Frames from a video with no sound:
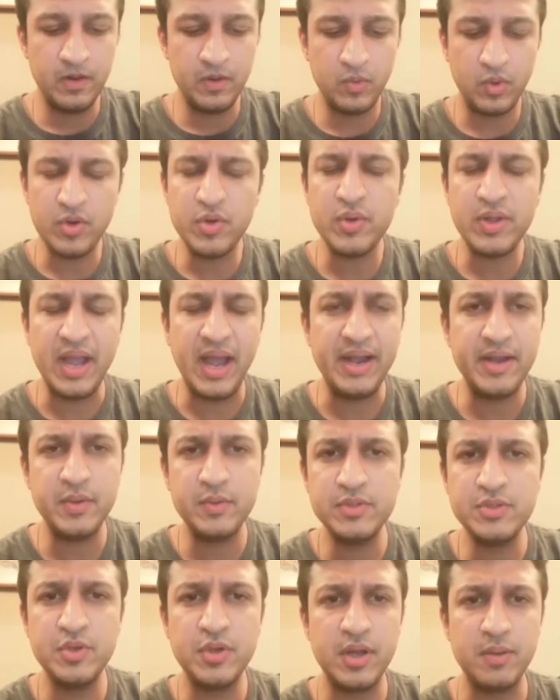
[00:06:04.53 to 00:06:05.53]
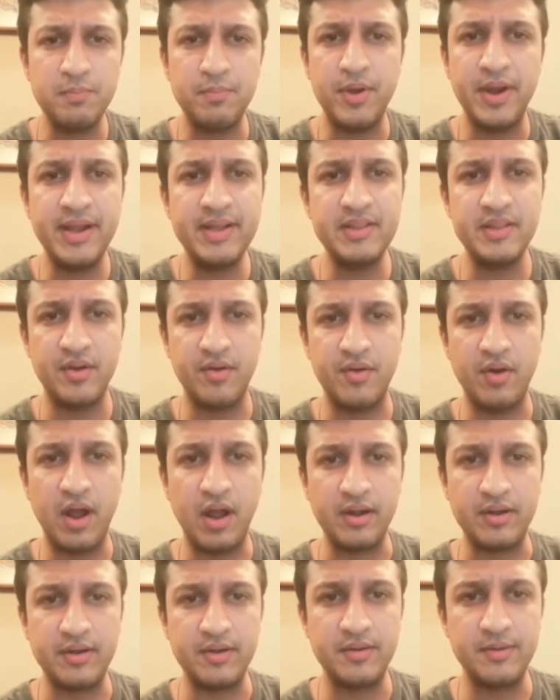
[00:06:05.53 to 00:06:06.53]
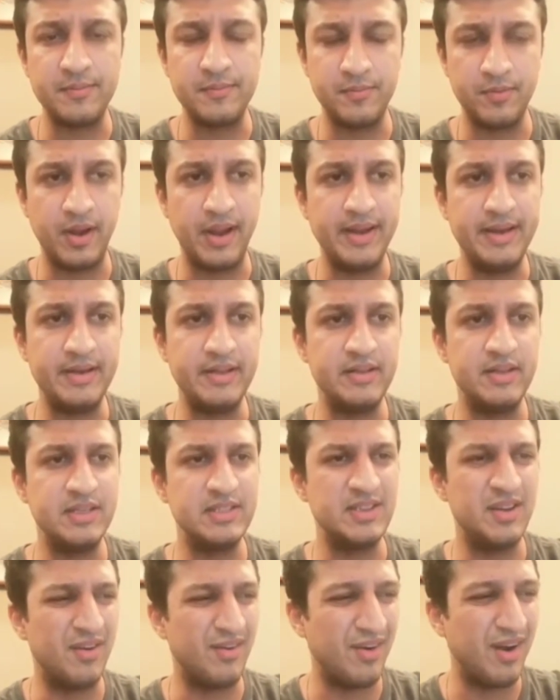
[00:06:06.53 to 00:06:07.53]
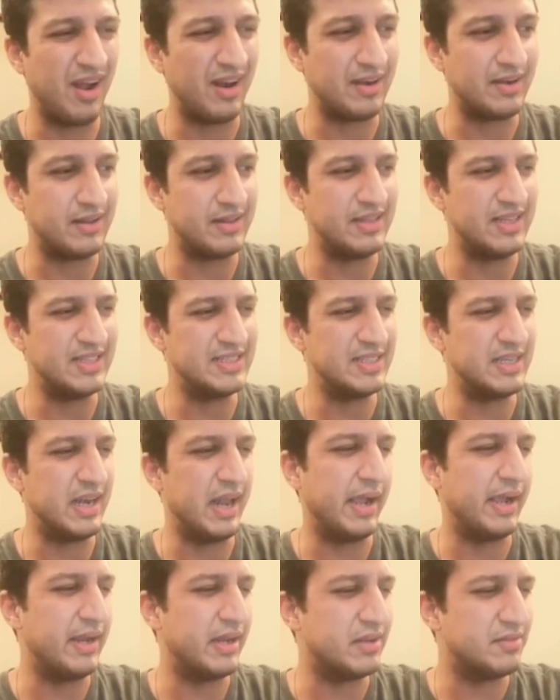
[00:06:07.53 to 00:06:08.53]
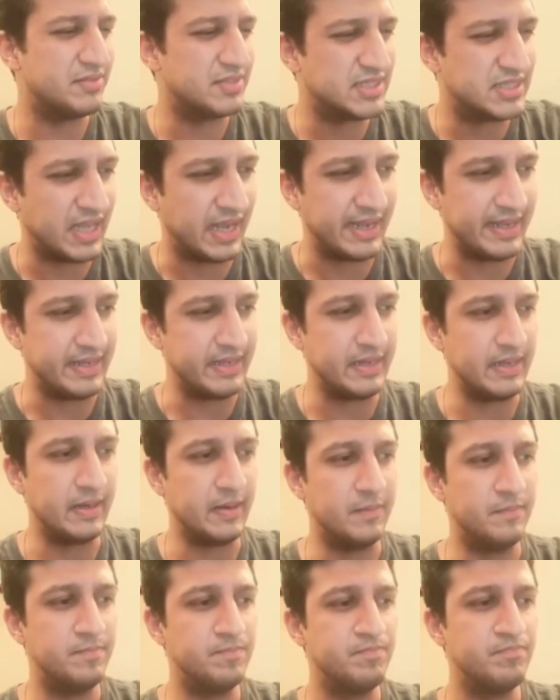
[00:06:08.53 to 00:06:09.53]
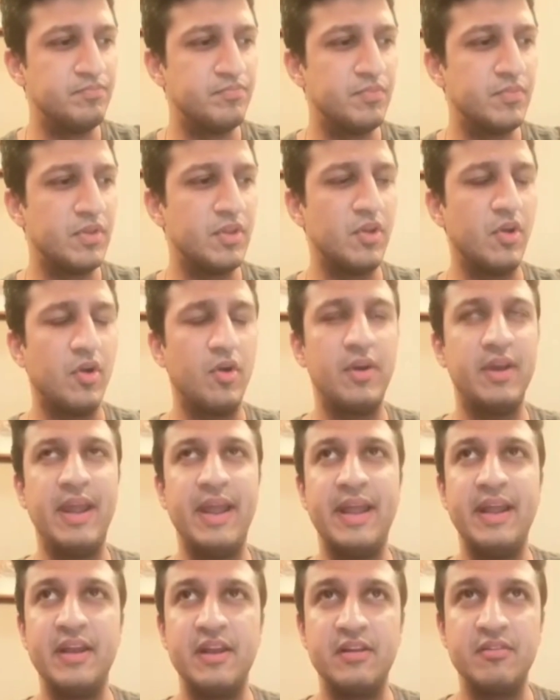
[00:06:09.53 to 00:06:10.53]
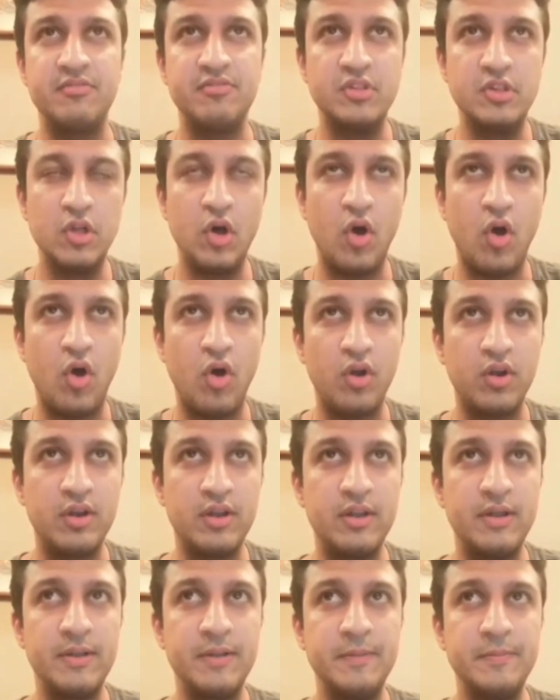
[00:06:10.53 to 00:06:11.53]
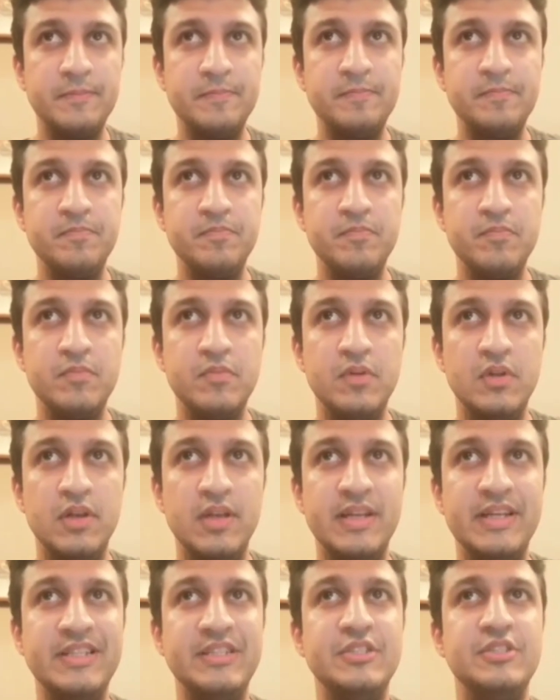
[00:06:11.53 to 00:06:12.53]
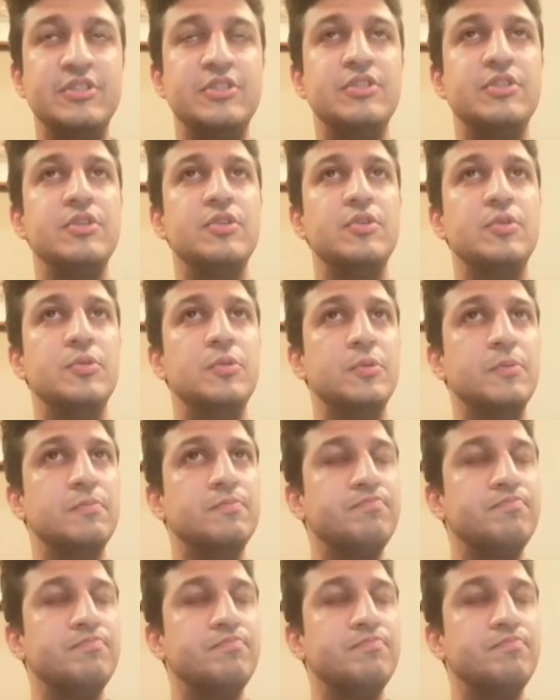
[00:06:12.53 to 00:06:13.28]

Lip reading: What you can do is you can break the rut, right? There's a rut, there's a negative cycle. Your negative thought leads to